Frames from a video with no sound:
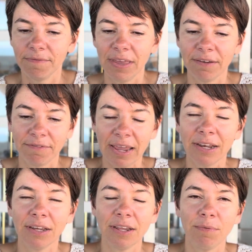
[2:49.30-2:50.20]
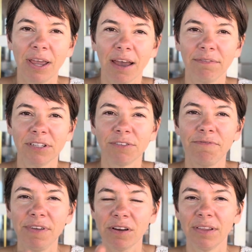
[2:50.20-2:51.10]
in vanity, we have this
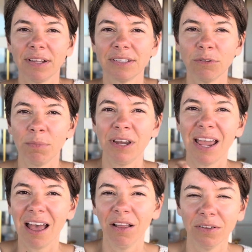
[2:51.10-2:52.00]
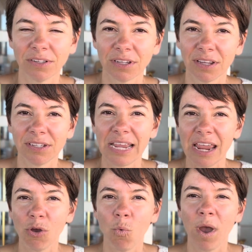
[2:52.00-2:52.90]
fear that somebody else can
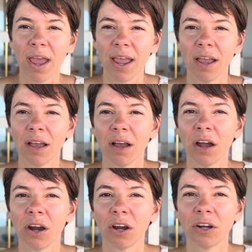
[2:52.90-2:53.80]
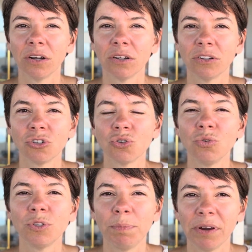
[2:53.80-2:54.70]
take away our true
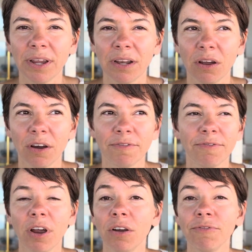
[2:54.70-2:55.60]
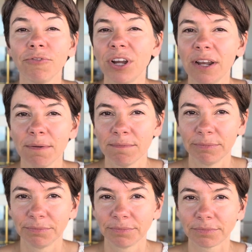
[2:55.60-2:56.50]
spirit, our freedom.
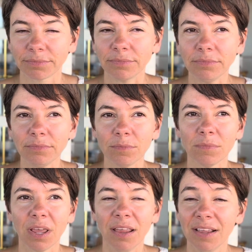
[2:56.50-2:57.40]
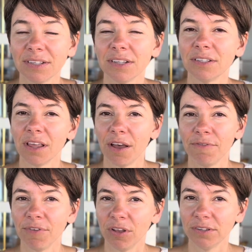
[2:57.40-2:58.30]
And this is a
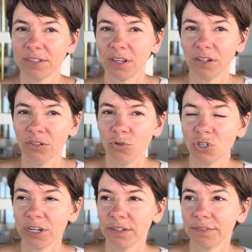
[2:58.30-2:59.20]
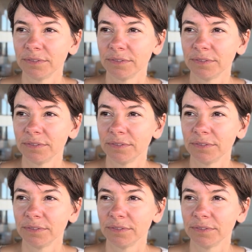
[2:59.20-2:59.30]
false illusion.